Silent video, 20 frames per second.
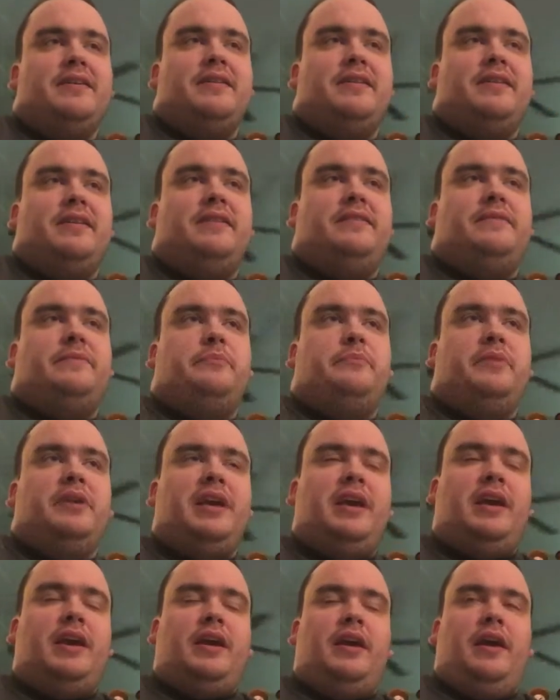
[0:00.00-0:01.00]
It's
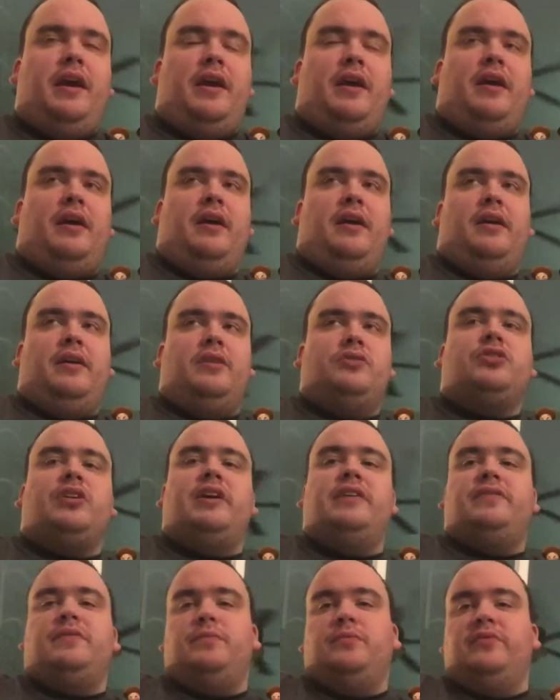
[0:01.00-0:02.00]
me,
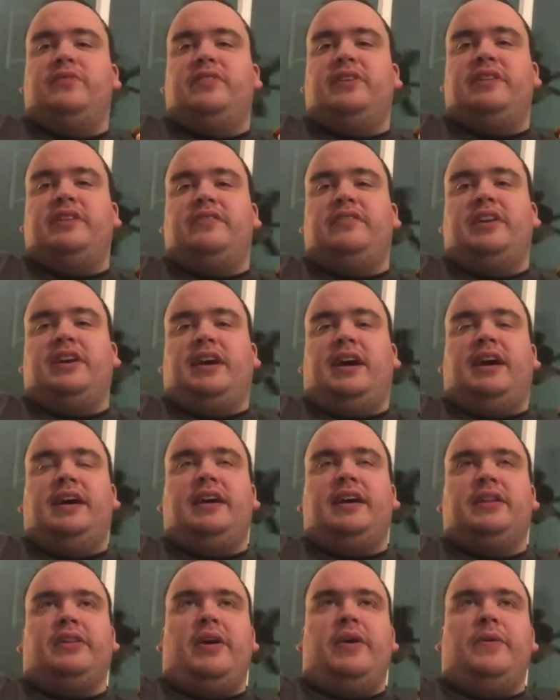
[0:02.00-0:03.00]
Grant the movie and TV guy.
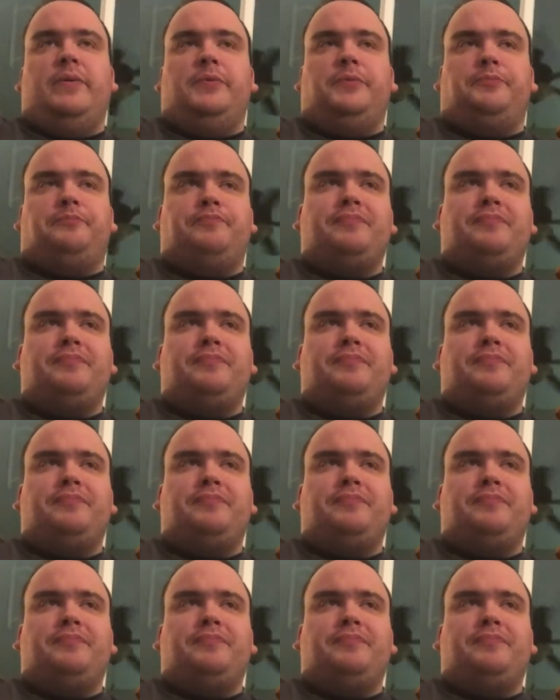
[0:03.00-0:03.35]
Hello.